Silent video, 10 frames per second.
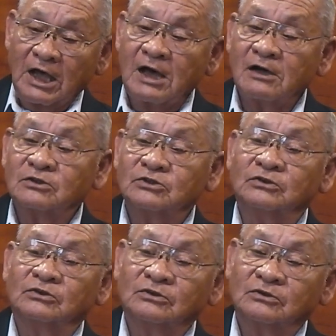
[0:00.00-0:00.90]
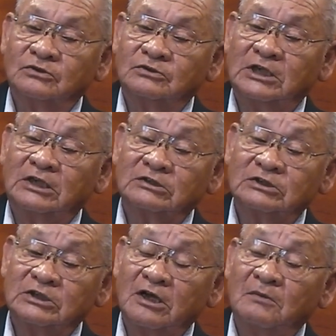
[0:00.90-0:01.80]
how to take a
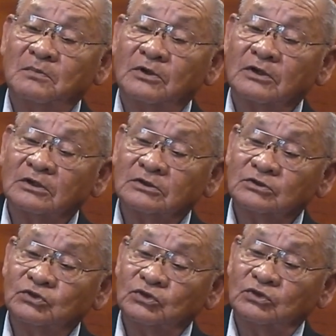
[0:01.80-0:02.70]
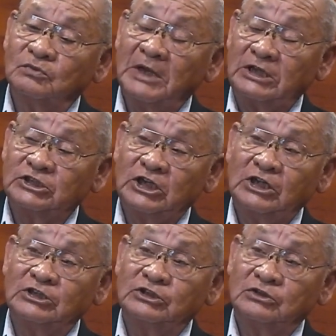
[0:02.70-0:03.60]
step to make
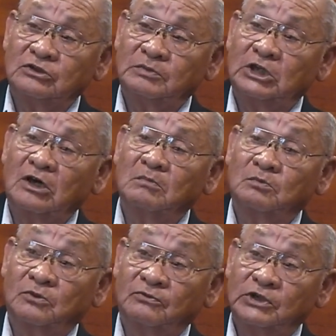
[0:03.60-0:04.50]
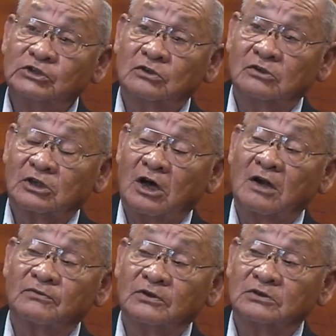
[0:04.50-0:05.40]
changes to become a provisional
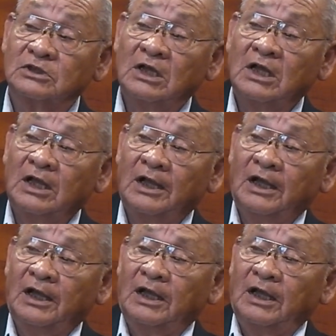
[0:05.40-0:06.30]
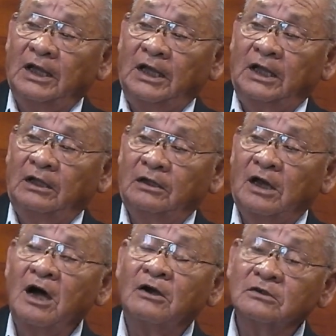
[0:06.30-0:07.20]
conference. And
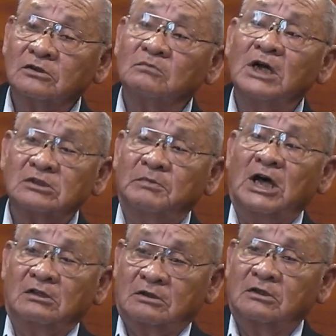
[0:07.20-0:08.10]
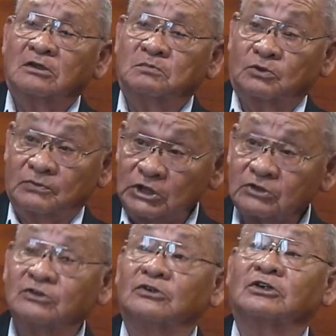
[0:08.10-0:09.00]
I heard so much about uh,
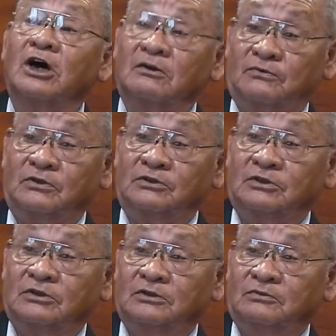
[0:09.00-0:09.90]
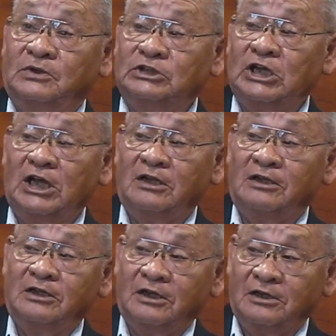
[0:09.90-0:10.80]
provisional conference which had,
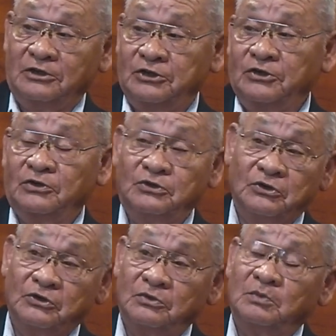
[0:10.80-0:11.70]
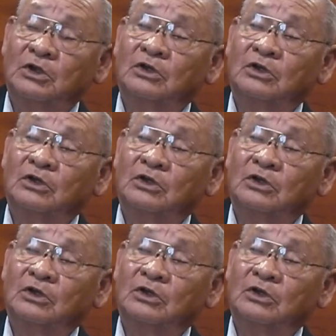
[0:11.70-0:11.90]
uh, you know, you could